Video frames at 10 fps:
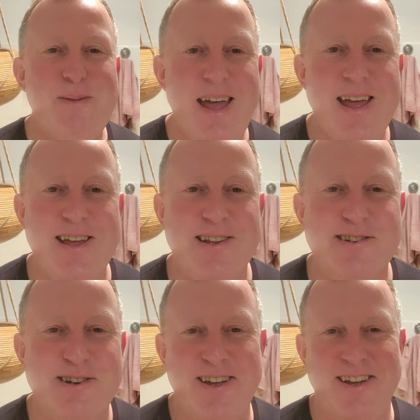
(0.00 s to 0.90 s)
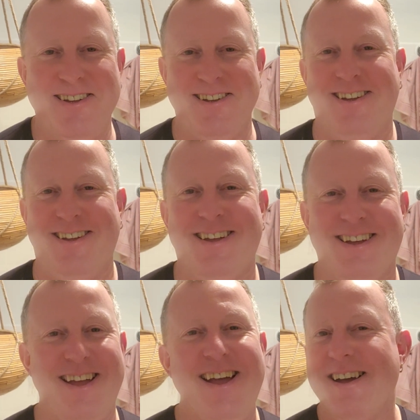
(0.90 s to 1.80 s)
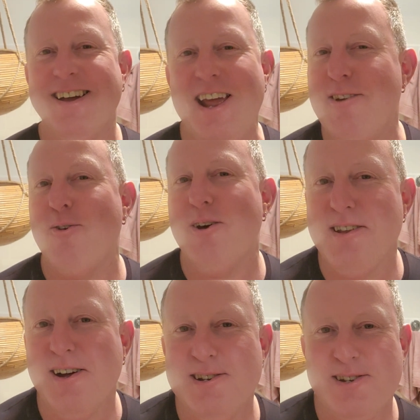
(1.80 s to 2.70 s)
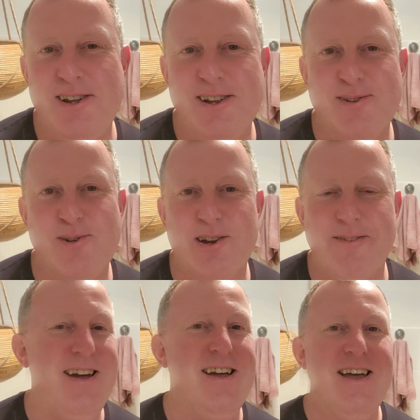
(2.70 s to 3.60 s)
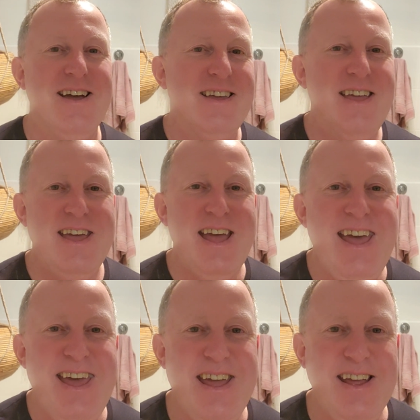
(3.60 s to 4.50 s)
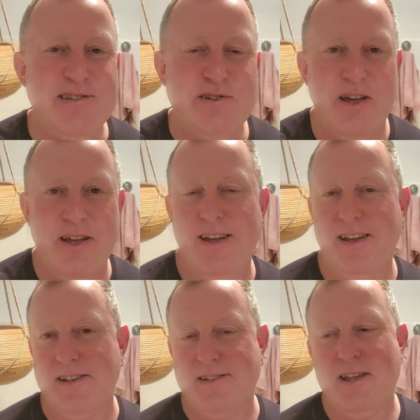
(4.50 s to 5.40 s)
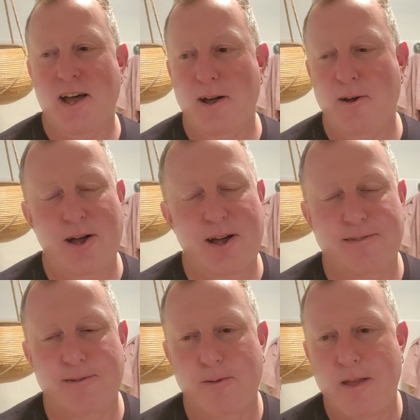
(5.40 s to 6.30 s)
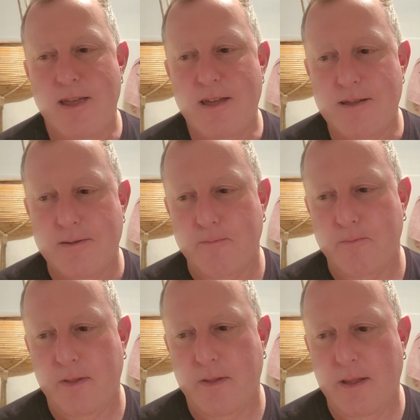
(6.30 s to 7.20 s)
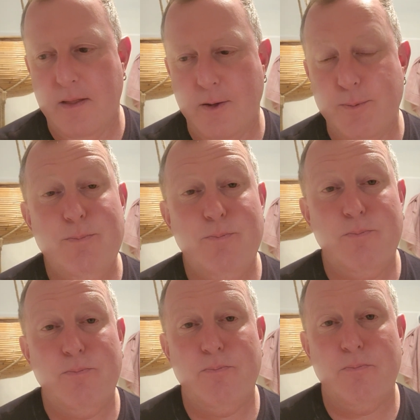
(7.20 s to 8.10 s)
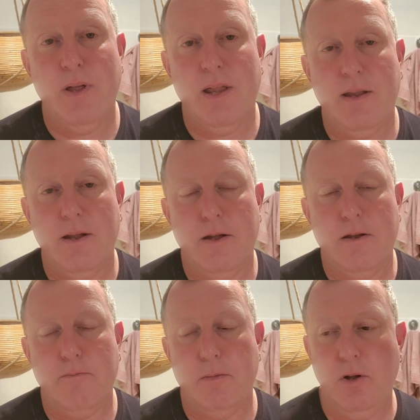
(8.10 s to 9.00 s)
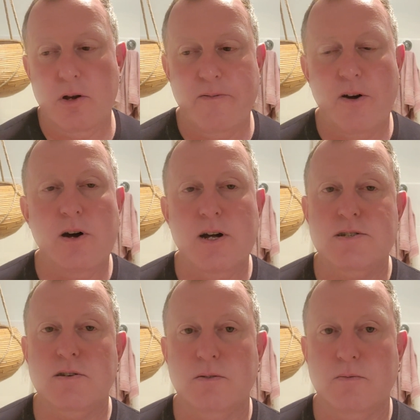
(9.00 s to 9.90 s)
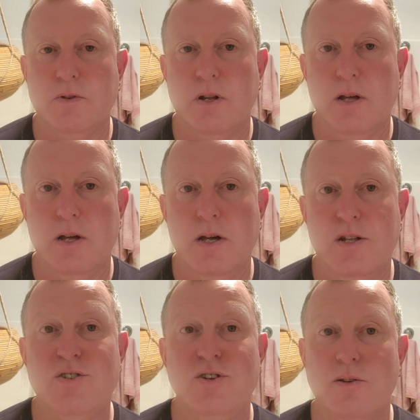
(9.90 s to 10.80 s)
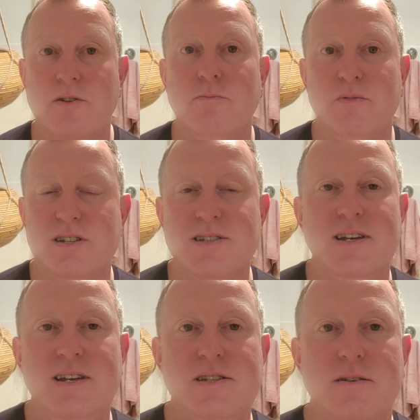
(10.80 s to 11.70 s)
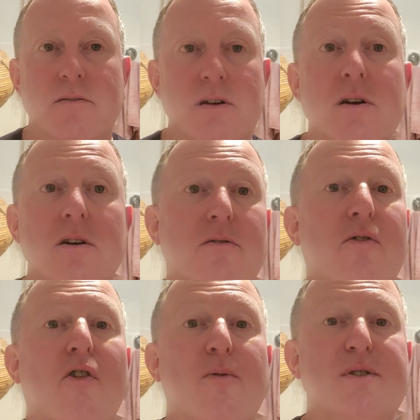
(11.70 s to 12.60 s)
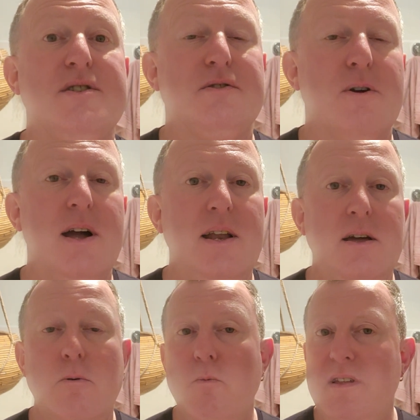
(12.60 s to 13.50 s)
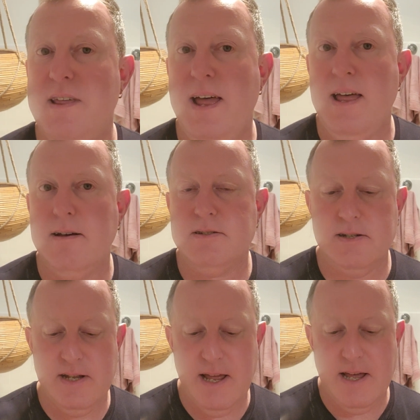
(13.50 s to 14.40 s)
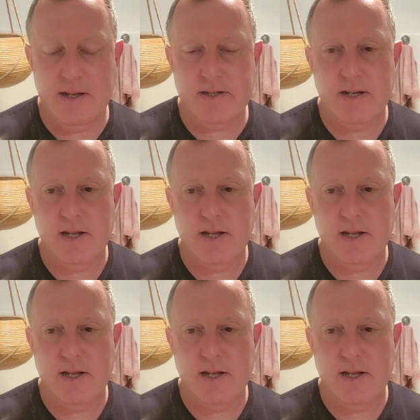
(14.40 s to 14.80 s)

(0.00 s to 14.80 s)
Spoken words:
Ange. And everyone knows who you're talking about. Yeah, Ange. So there'll be a lot of eyes on Tottenham this season from Australia, without a doubt.